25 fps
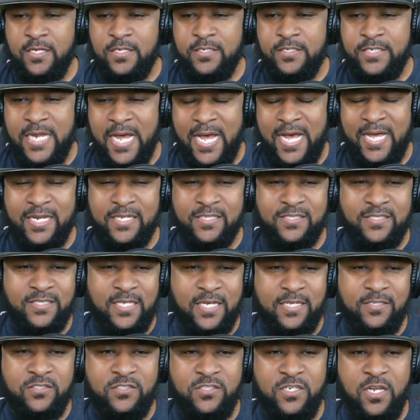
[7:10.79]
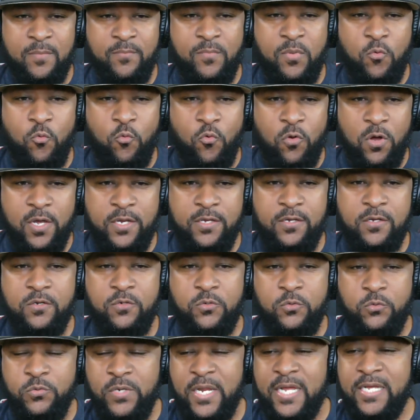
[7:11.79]
Dada Saints number one,
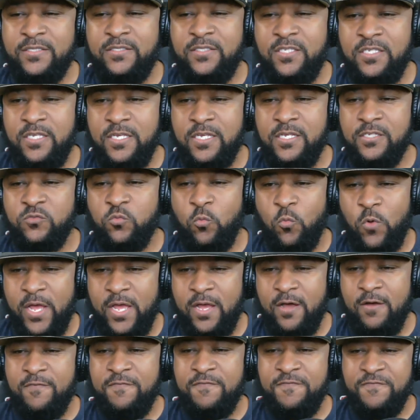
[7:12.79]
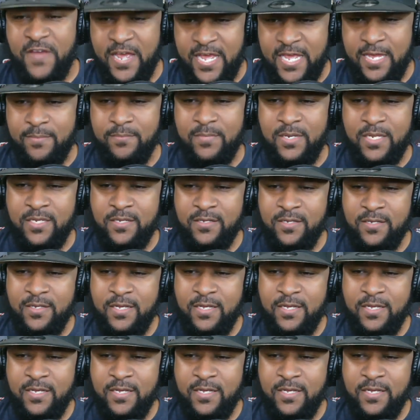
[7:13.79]
who that to you as well, family.